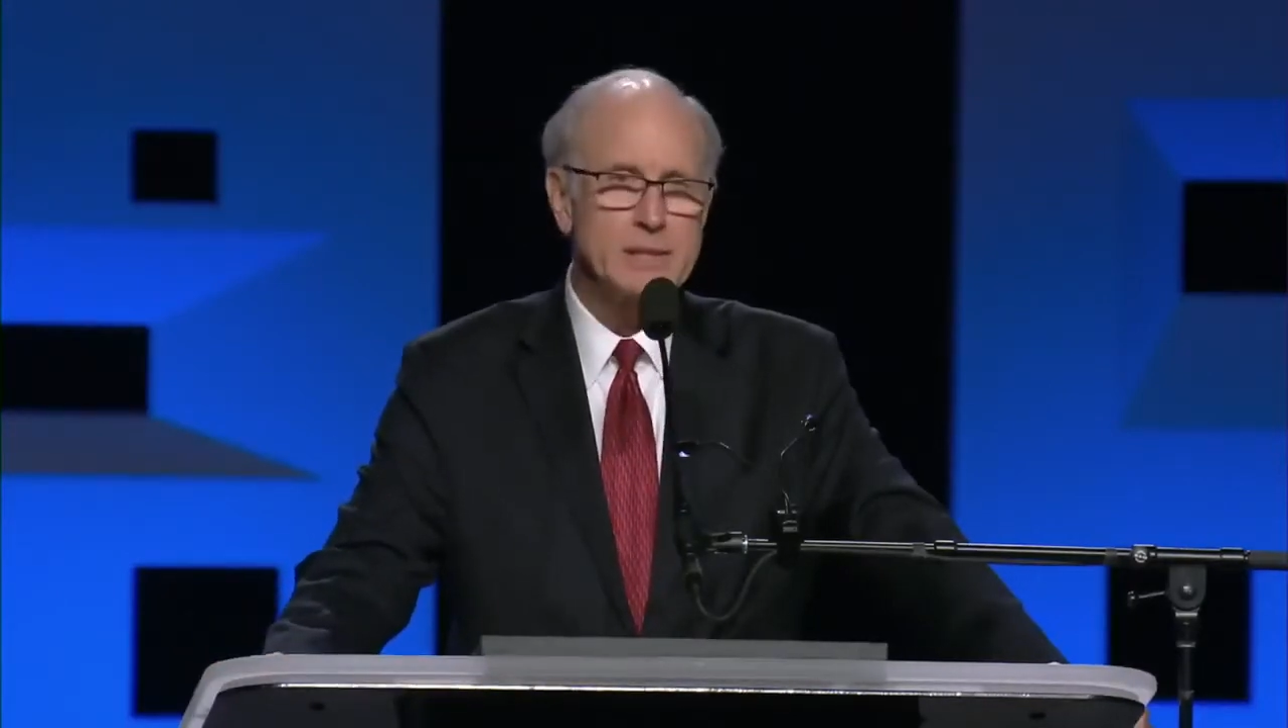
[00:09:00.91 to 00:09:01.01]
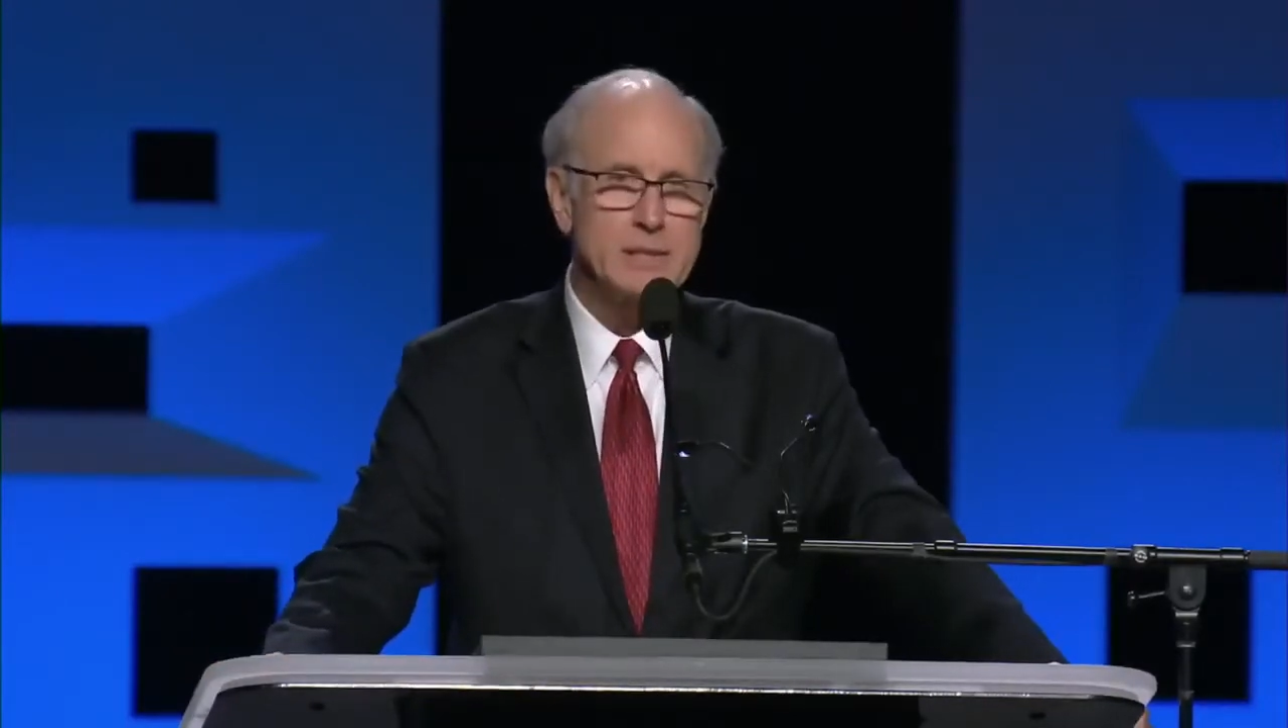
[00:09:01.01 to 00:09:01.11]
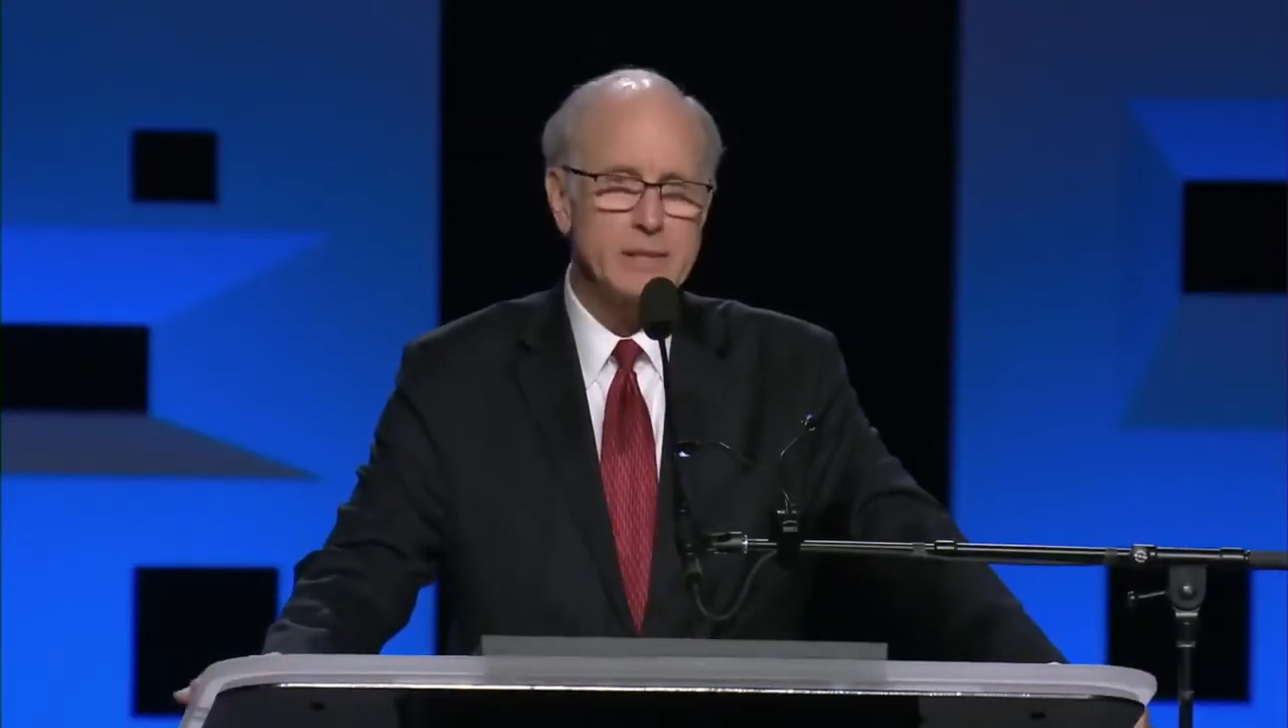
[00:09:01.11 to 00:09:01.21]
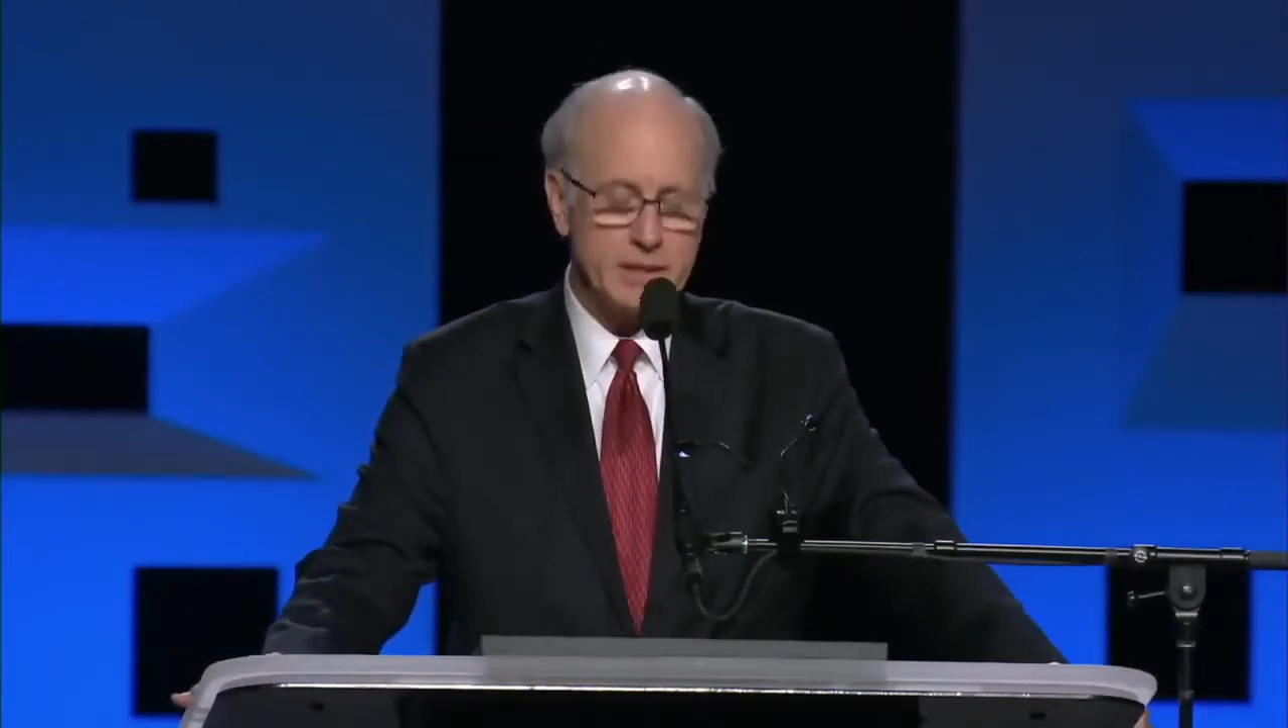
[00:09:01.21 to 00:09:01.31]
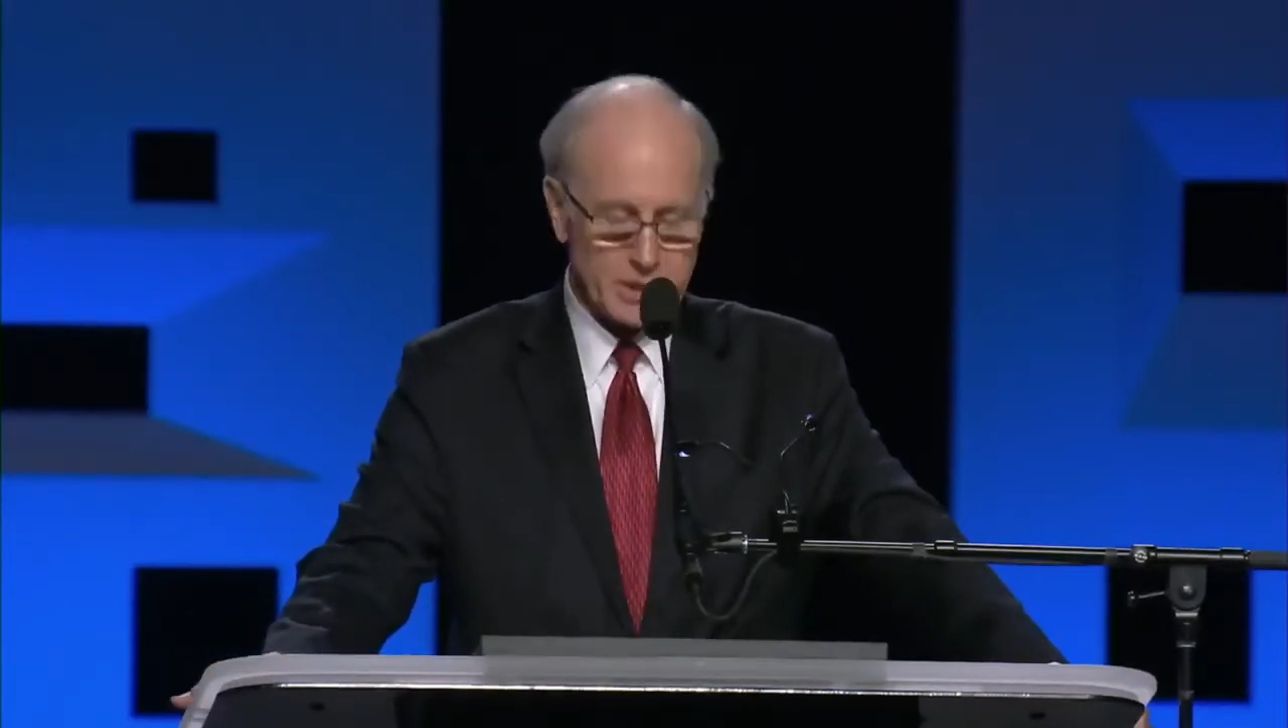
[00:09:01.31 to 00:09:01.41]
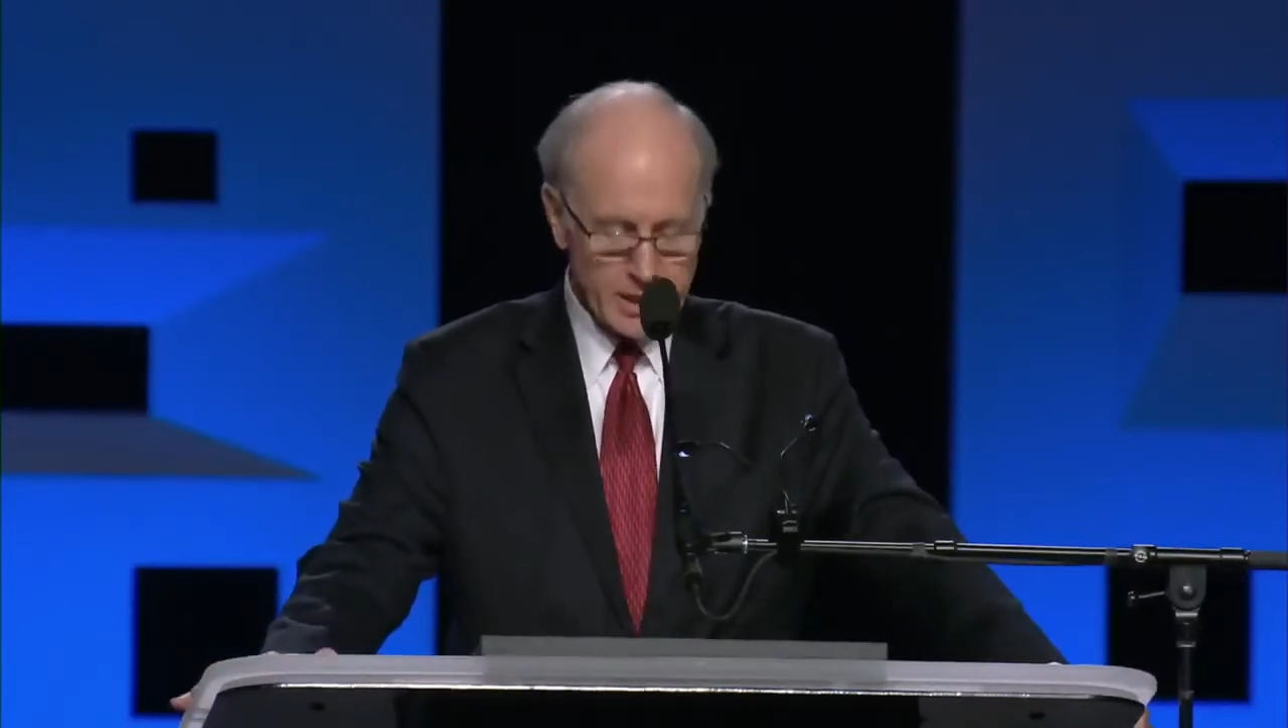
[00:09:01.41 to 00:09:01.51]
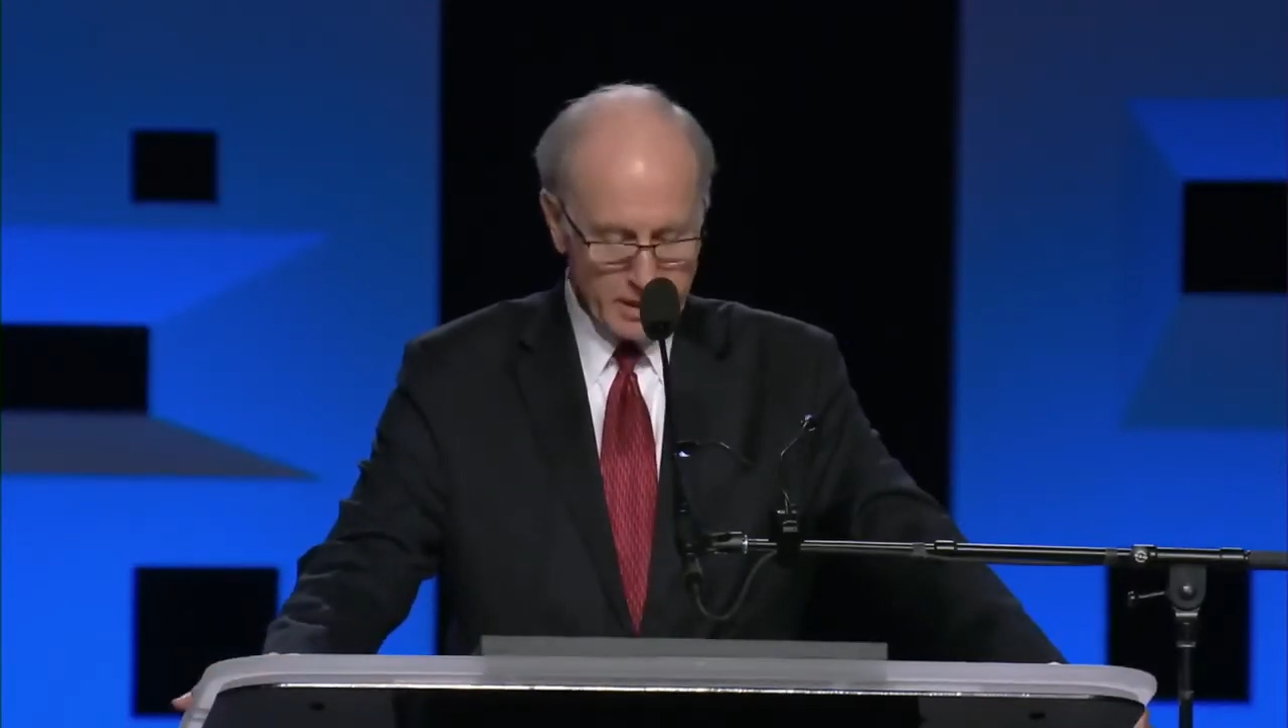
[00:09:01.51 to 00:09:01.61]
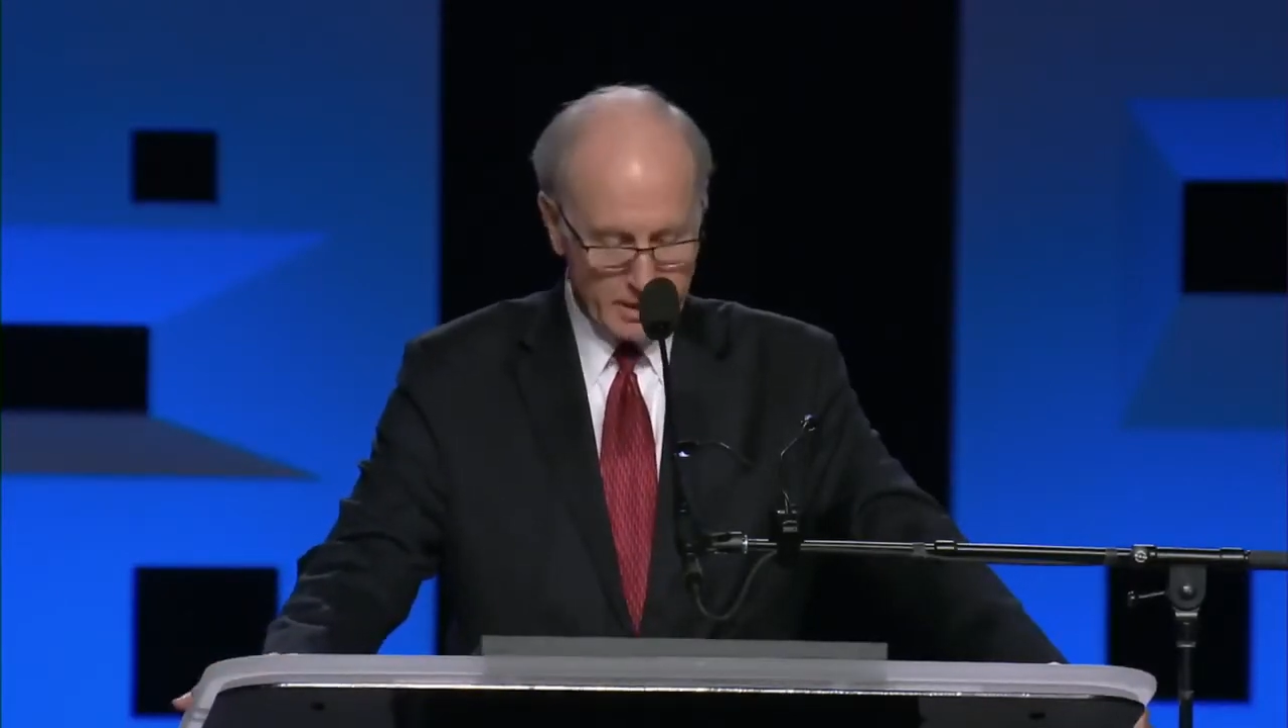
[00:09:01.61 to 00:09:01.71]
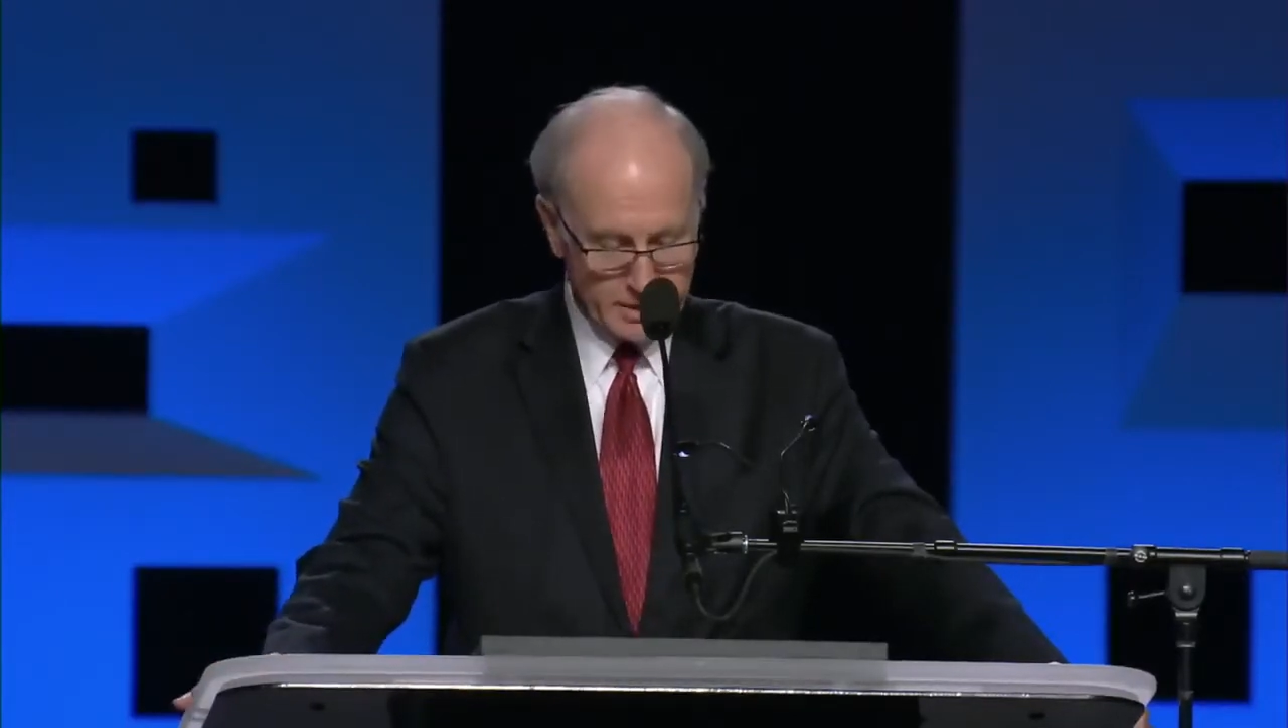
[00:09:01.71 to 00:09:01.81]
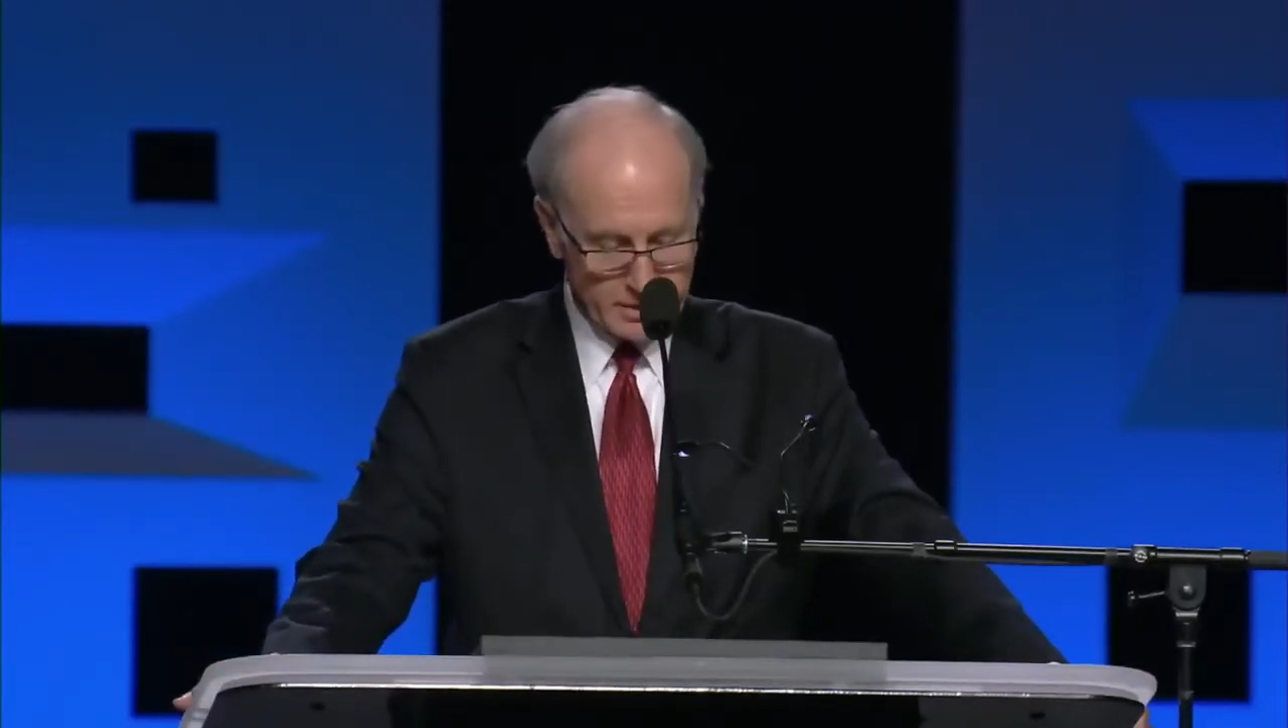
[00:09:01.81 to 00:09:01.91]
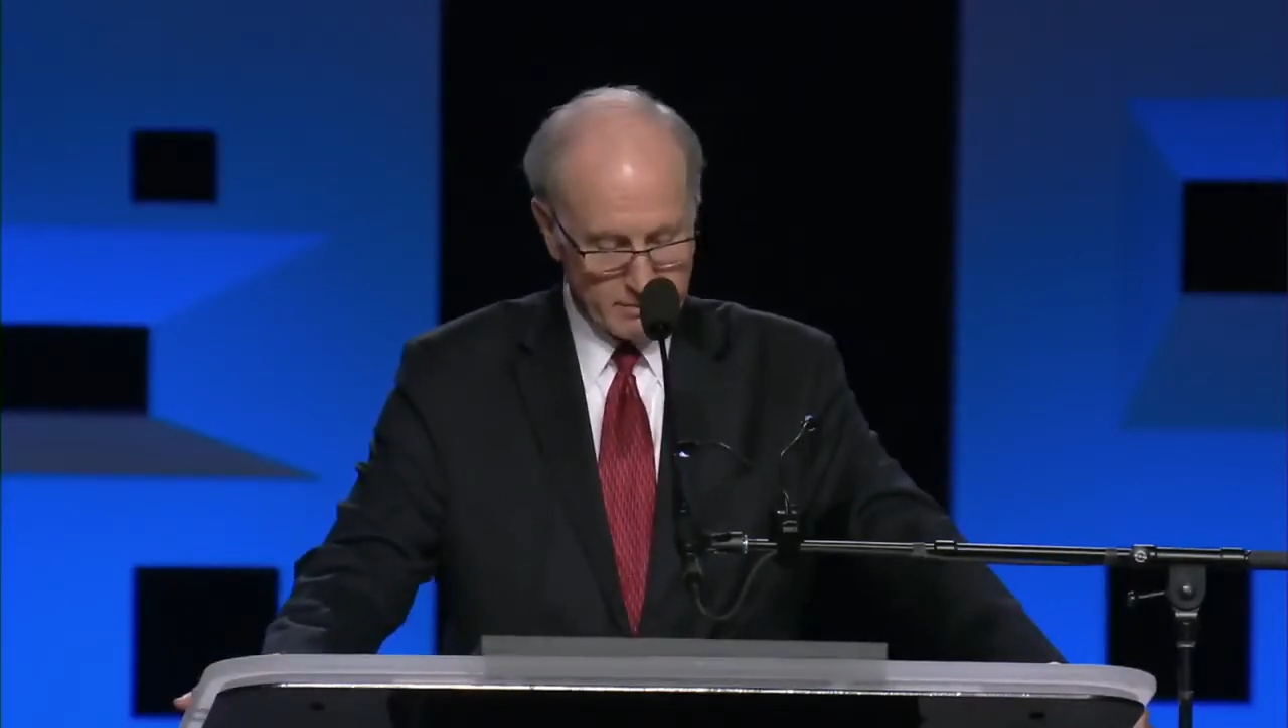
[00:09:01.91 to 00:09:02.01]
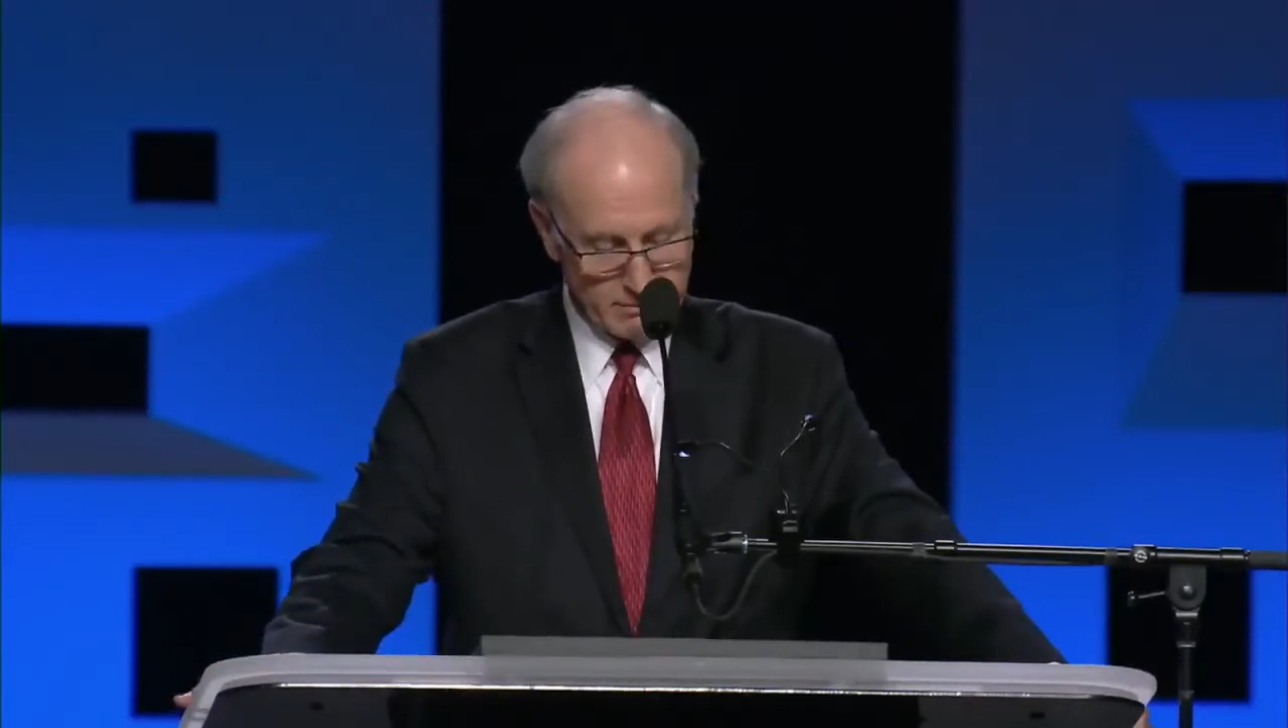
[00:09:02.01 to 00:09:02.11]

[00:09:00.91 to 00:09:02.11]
six years.